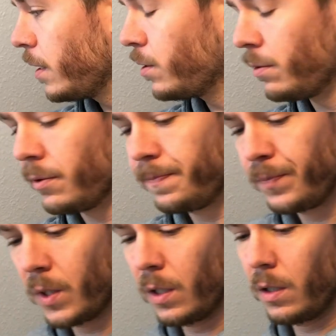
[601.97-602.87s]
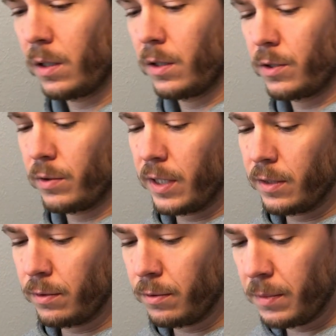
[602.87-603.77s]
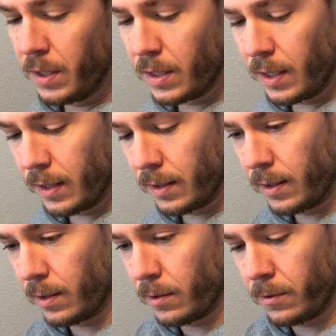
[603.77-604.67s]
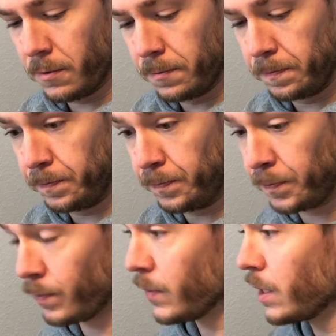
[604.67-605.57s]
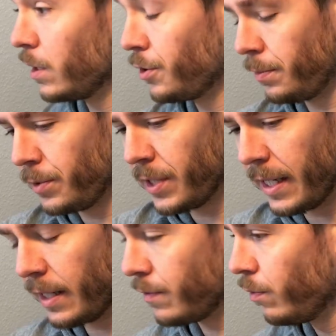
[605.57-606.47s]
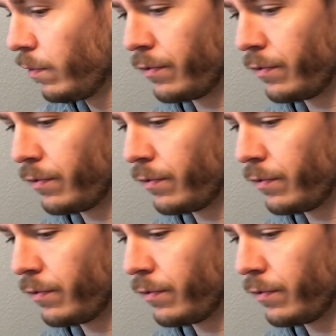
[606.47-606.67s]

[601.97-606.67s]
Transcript: Day turn. Uh, so day turn means that um, Germans attack full